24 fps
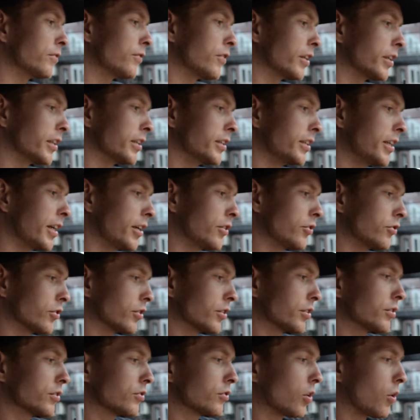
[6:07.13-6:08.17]
Very
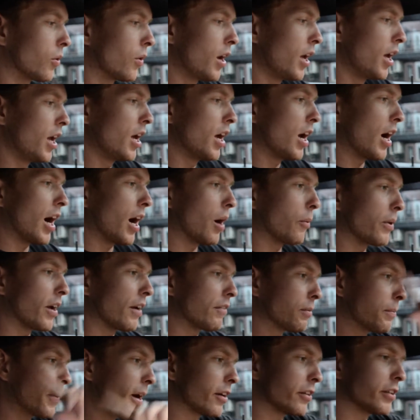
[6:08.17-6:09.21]
dangerous. So we
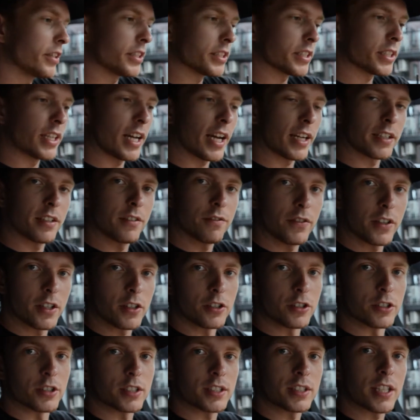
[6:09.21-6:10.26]
have the battery disconnected. The
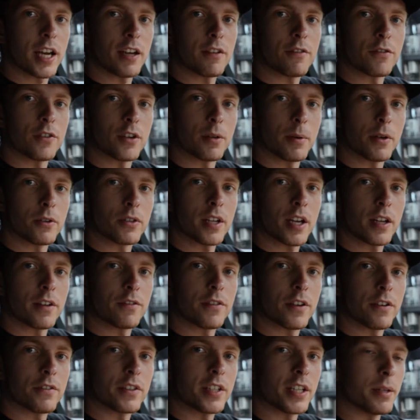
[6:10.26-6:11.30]
vehicle is set for about
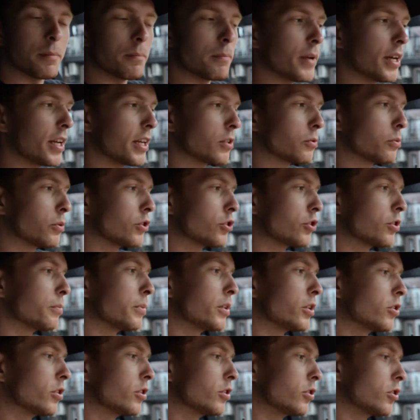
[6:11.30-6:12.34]
10-15 minutes. We should
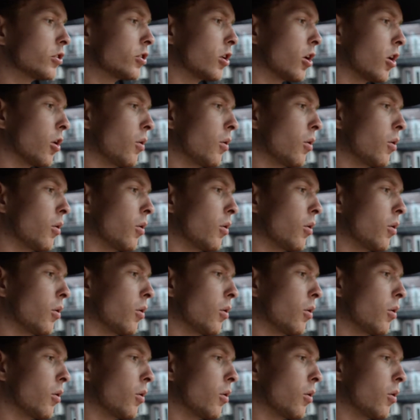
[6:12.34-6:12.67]
be good to go.